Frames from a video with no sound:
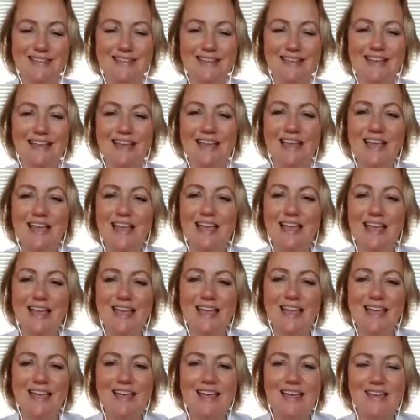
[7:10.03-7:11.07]

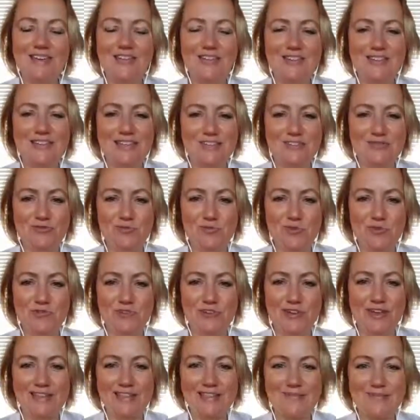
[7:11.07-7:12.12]
I'm not saying to remove
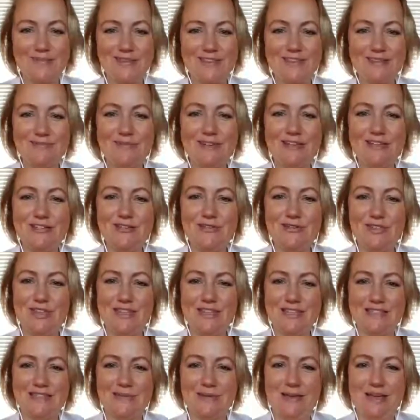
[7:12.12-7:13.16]
your husband, but do
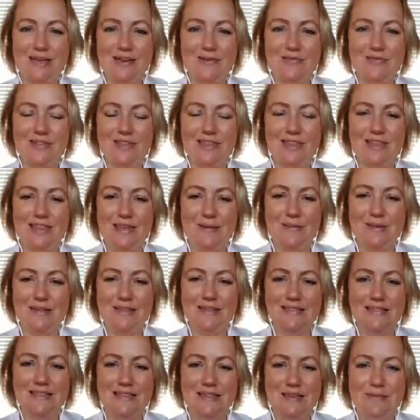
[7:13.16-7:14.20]
things about it, whether that
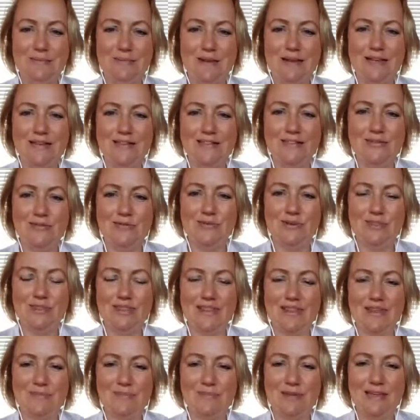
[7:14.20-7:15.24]
means earplugs or whether
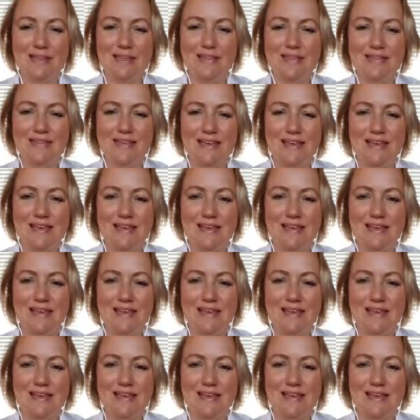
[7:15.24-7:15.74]
that means